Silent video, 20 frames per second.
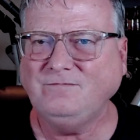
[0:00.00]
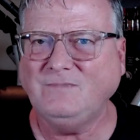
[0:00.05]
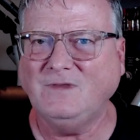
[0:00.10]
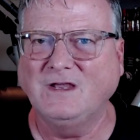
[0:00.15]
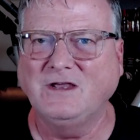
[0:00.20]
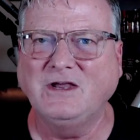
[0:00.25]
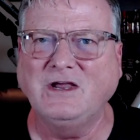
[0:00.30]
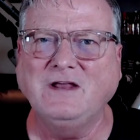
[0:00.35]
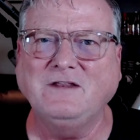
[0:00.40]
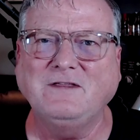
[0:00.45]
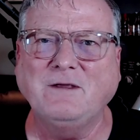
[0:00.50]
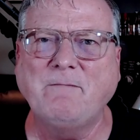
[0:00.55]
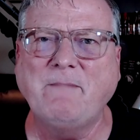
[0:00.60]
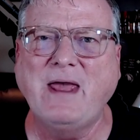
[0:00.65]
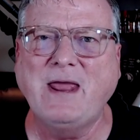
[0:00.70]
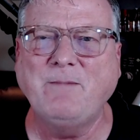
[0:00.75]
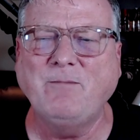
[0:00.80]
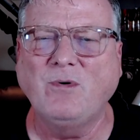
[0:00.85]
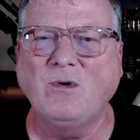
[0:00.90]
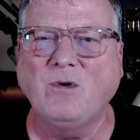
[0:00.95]
You get the
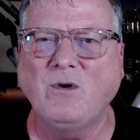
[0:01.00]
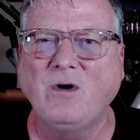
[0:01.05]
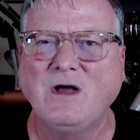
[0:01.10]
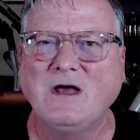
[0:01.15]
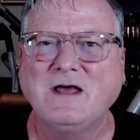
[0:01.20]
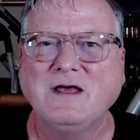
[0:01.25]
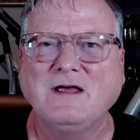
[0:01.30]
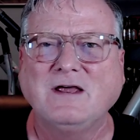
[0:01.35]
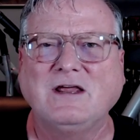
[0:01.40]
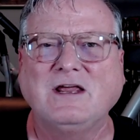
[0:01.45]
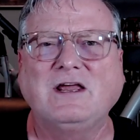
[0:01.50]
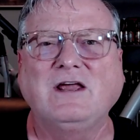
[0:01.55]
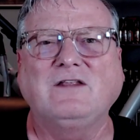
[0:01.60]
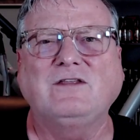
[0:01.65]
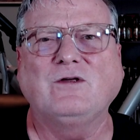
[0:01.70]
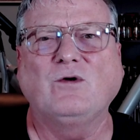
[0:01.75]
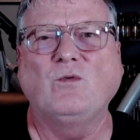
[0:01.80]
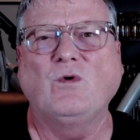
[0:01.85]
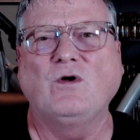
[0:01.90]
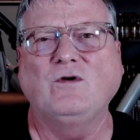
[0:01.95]
maple, you get
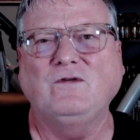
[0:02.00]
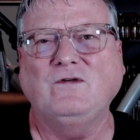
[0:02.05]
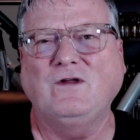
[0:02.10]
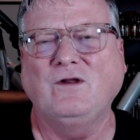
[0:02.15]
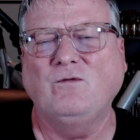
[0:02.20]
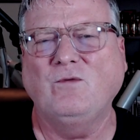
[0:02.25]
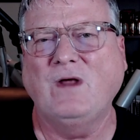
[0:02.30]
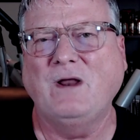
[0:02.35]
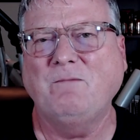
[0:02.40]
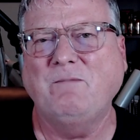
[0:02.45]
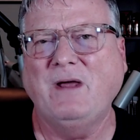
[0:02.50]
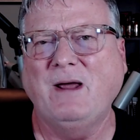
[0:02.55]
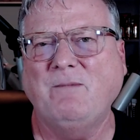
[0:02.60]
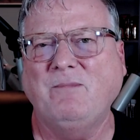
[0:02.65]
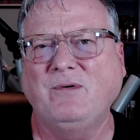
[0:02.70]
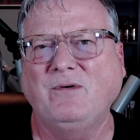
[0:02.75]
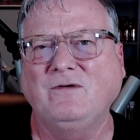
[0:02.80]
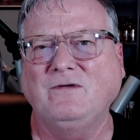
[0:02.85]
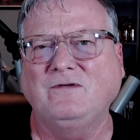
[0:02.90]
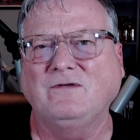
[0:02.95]
the roasted red
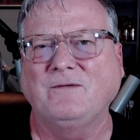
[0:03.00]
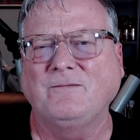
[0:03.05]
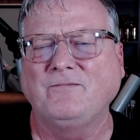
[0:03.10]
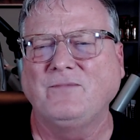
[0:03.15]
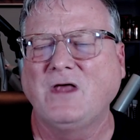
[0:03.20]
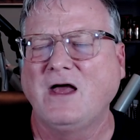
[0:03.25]
peppers,